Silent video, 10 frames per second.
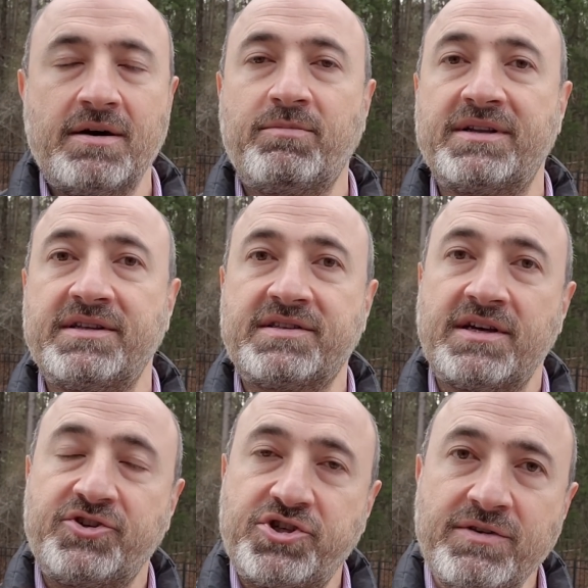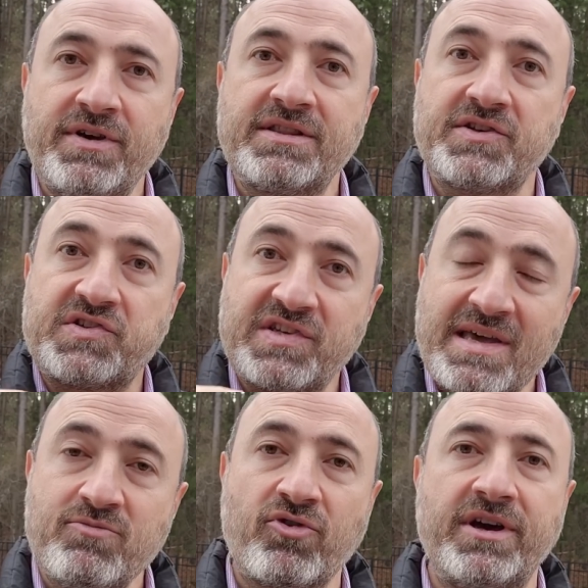but it's achieving the
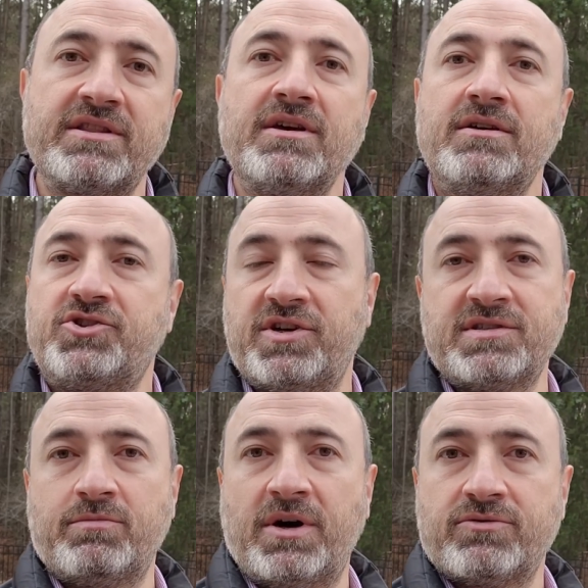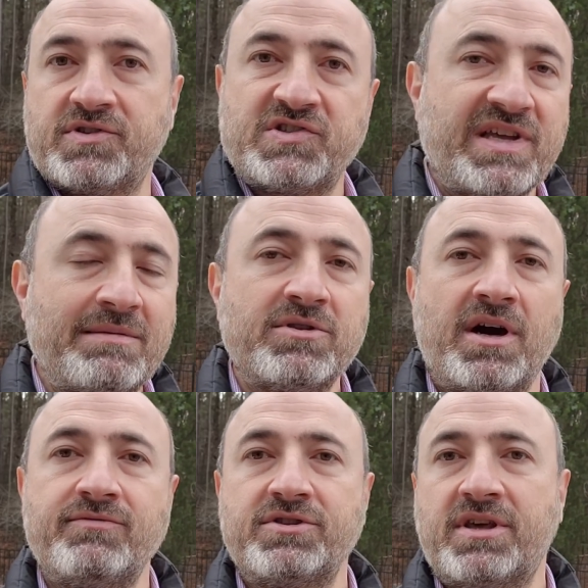same rate just about the same
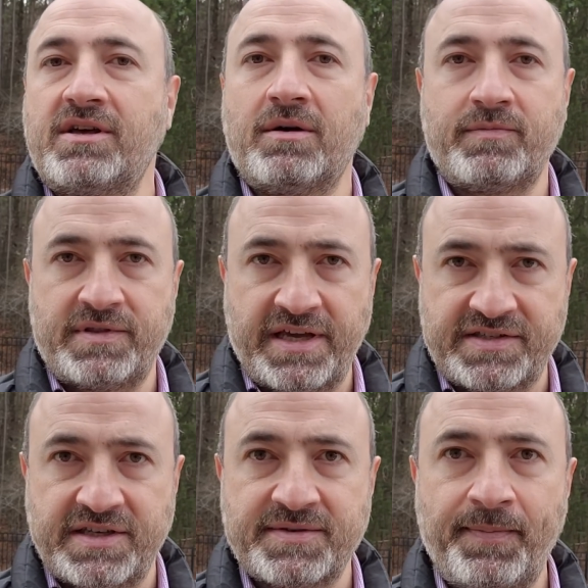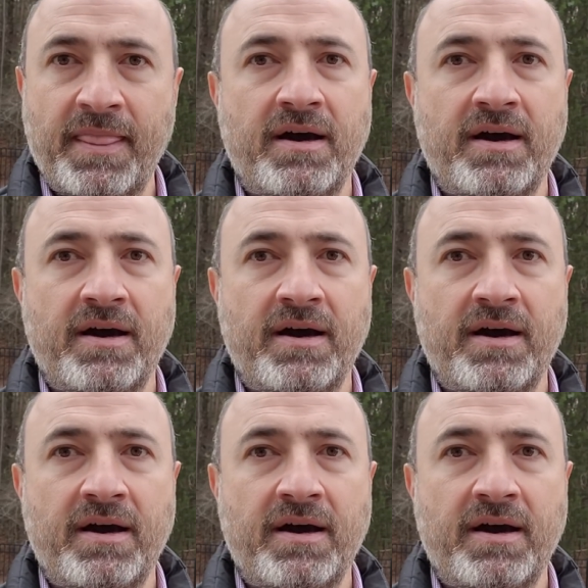time with Giga Texas.